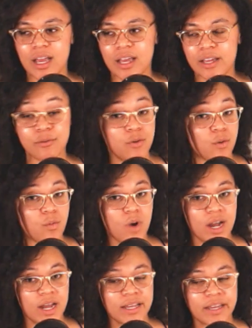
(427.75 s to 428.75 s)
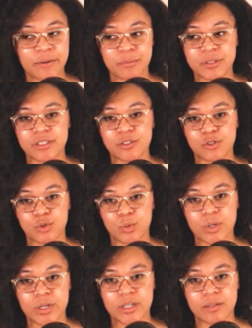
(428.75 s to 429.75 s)
I don't know why. I really
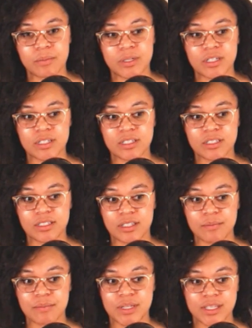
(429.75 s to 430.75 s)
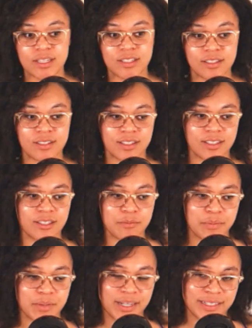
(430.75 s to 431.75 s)
enjoyed it because, I mean, it's, it's
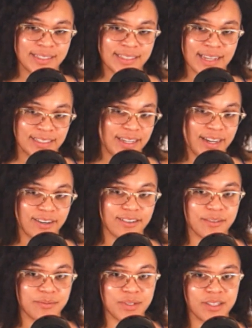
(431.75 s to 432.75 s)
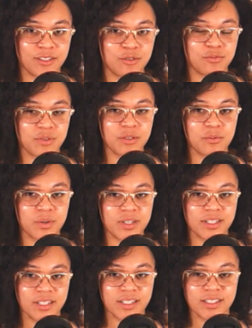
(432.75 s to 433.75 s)
a black satire. I mean, that's really
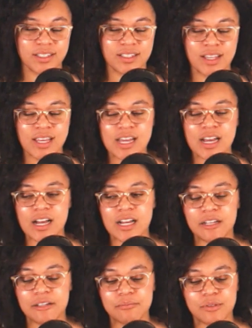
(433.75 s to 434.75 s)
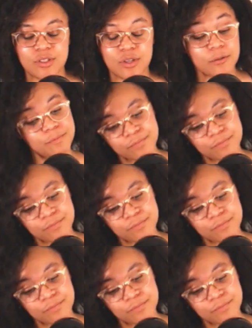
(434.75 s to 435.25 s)
what it is. Um, so